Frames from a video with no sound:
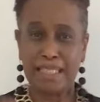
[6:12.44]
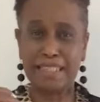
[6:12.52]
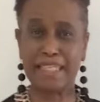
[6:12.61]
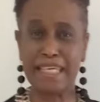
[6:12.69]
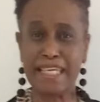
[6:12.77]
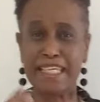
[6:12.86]

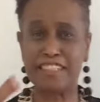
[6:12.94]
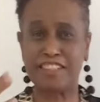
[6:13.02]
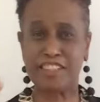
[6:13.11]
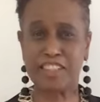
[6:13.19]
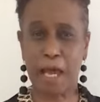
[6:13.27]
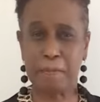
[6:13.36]

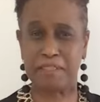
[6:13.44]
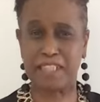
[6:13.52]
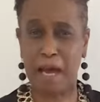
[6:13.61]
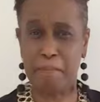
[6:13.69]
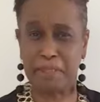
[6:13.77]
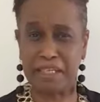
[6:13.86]
These steps
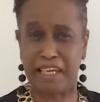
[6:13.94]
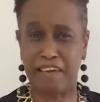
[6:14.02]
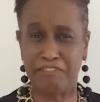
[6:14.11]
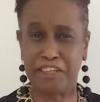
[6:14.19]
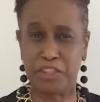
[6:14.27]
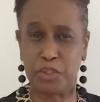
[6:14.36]
I'm
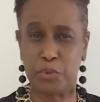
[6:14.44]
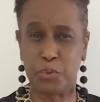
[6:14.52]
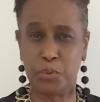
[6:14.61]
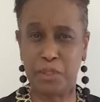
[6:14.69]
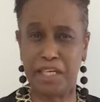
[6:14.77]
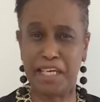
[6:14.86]
giving
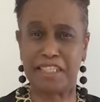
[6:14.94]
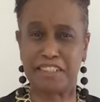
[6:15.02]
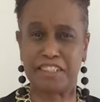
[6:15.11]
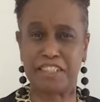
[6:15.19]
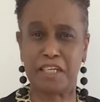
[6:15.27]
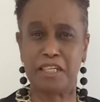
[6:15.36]
you
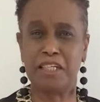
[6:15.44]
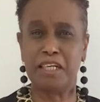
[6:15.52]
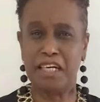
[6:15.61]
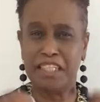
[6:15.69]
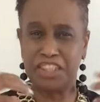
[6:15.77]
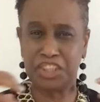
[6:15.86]
is to
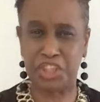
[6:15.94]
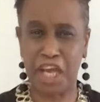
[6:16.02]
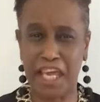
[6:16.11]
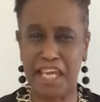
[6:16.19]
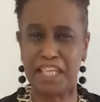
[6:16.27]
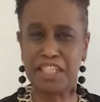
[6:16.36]

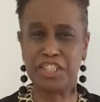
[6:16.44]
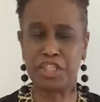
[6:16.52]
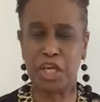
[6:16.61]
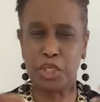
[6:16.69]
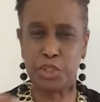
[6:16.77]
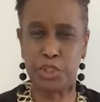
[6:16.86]
change
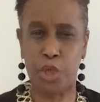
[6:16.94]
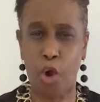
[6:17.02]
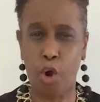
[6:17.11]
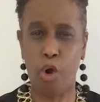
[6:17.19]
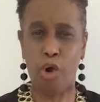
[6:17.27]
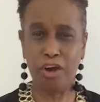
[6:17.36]

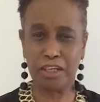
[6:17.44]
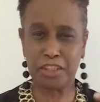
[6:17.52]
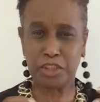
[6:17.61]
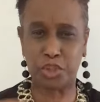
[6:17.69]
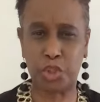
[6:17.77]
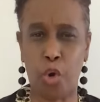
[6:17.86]
your
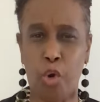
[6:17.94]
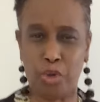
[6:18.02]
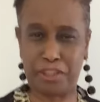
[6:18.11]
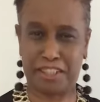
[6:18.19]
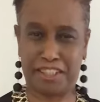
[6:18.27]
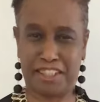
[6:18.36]

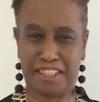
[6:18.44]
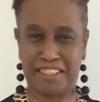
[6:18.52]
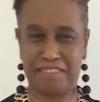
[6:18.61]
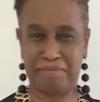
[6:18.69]
thoughts.